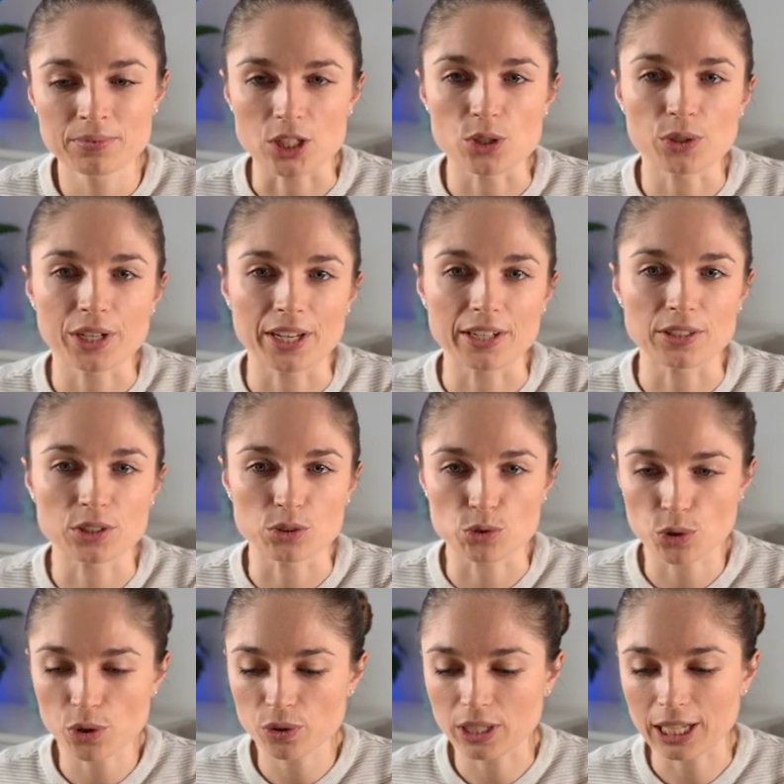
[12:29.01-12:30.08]
You can
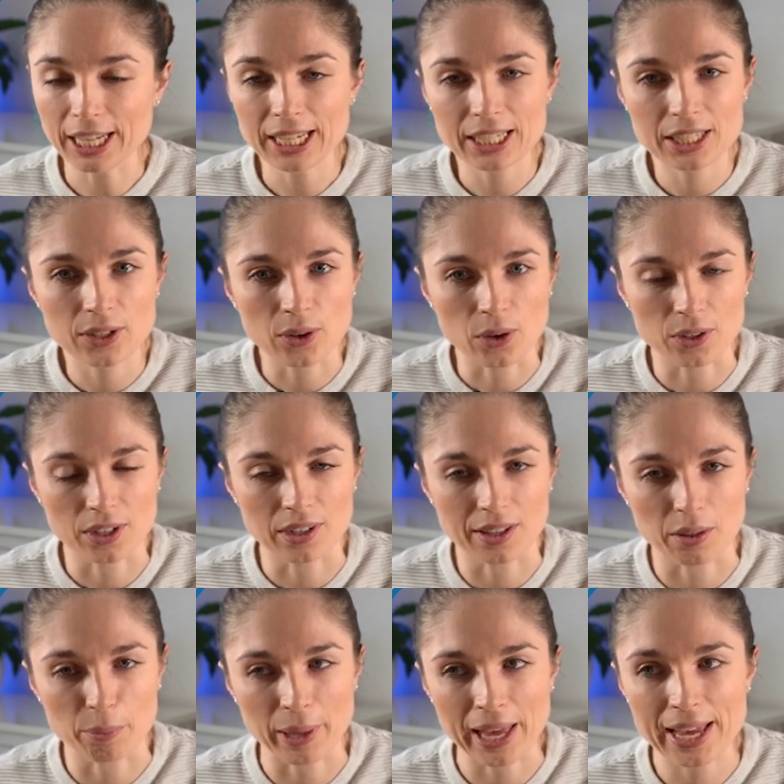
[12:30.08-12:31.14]
control click on
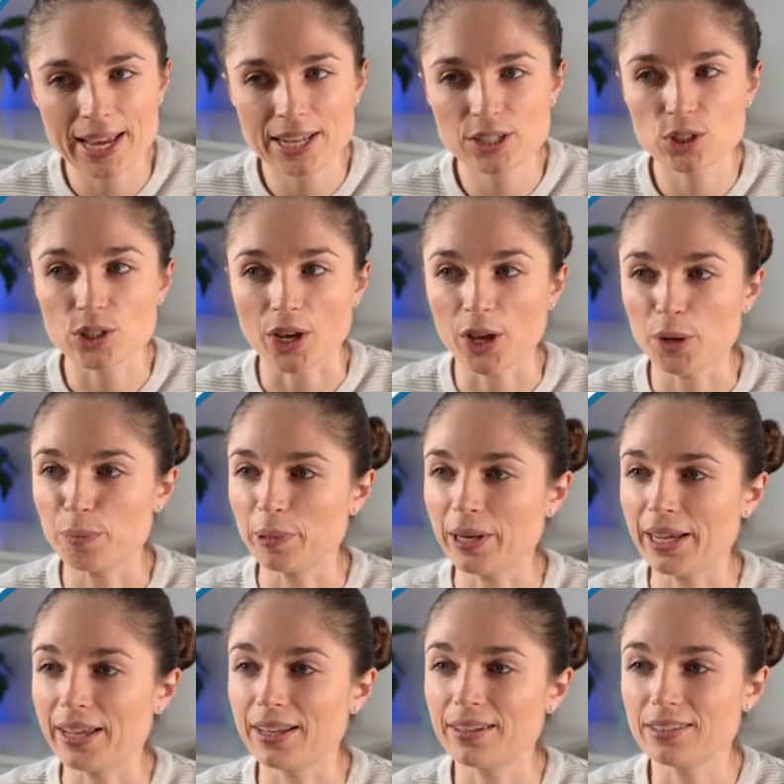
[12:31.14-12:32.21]
another page to open
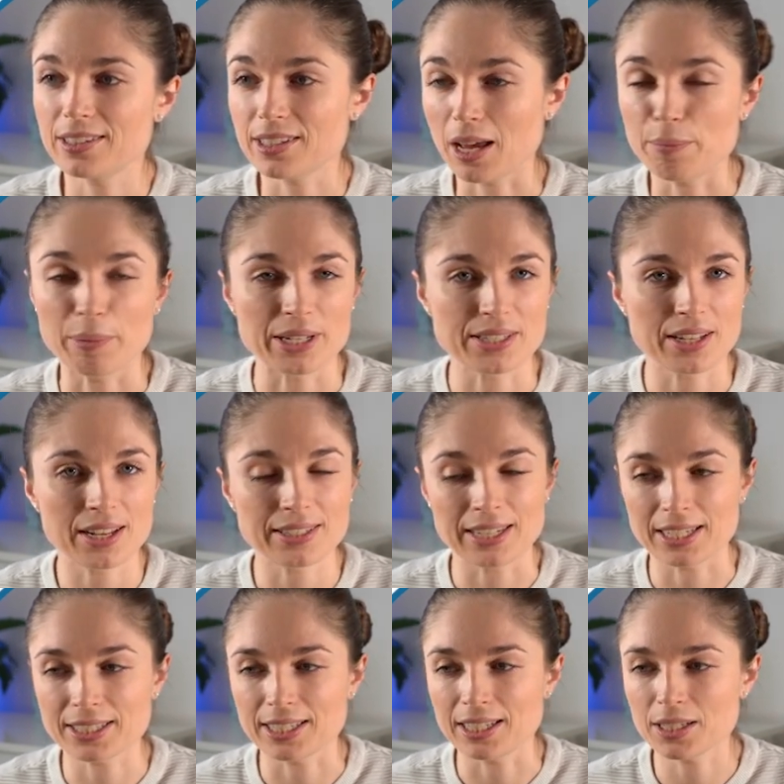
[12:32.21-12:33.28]
it side by side
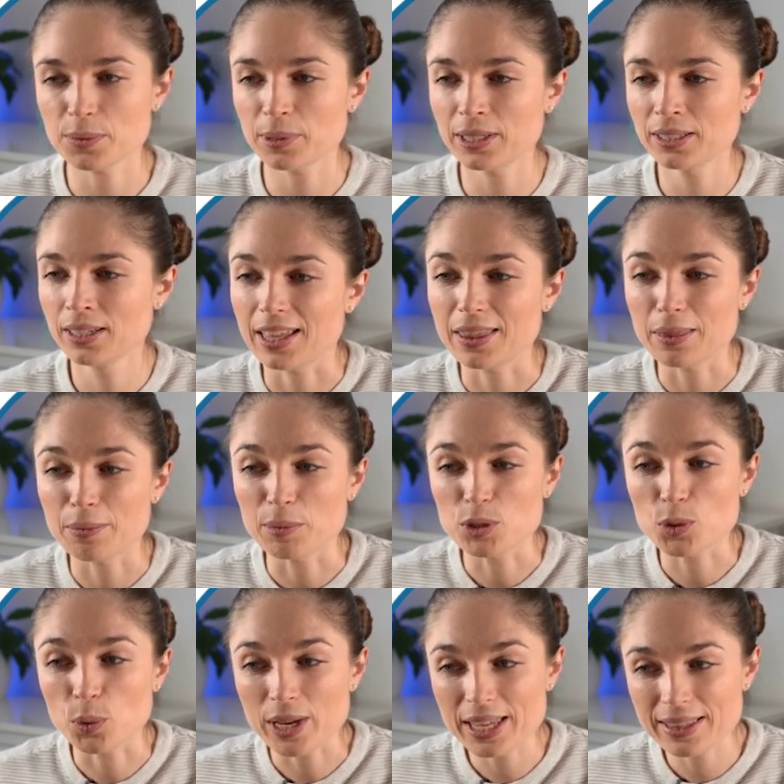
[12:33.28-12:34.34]
next to this one. In
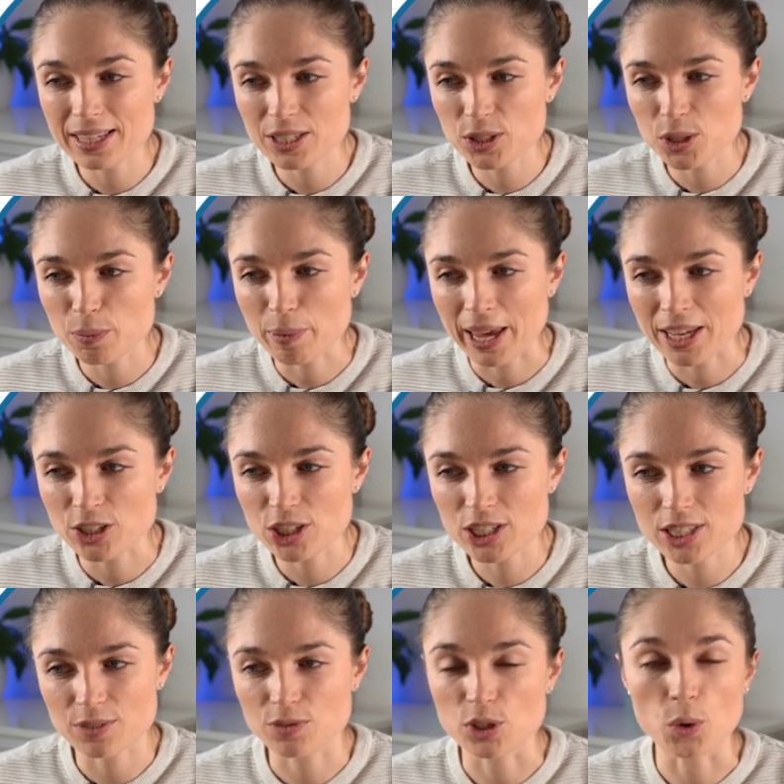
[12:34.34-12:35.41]
between these 2
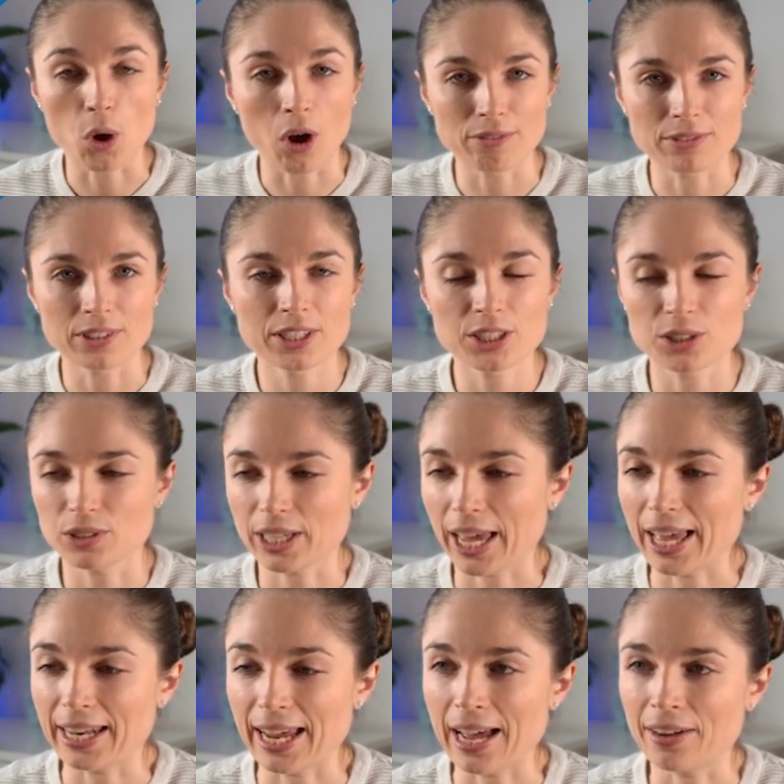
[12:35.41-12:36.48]
pages, if you hover, you'll get
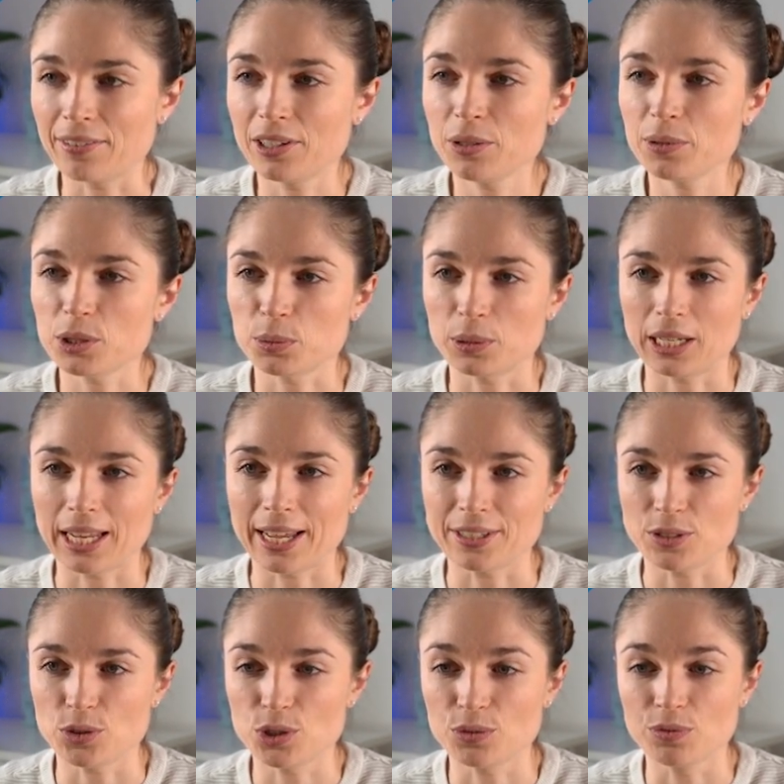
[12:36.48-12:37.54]
an arrow which will allow
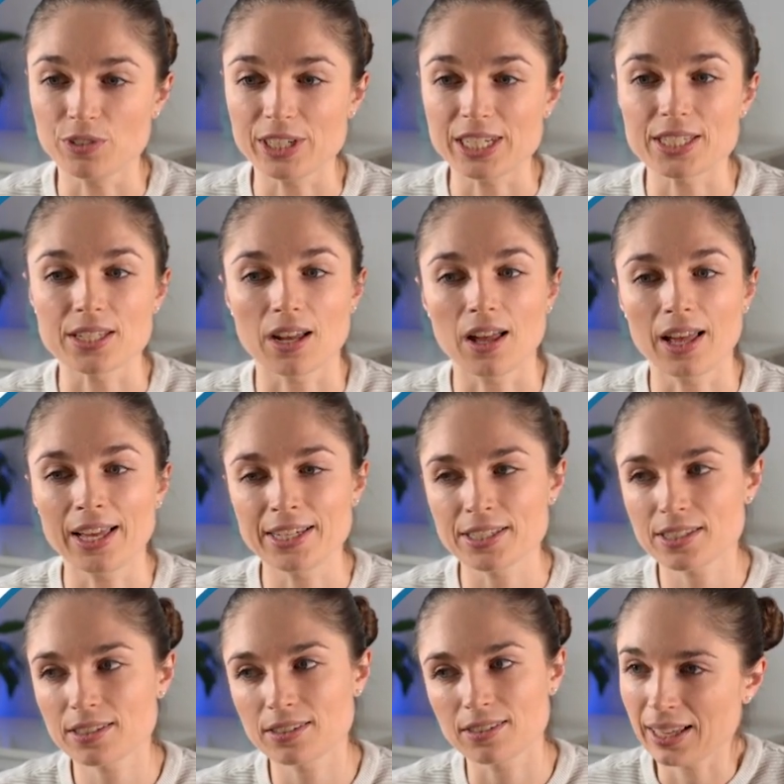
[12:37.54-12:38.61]
you to resize.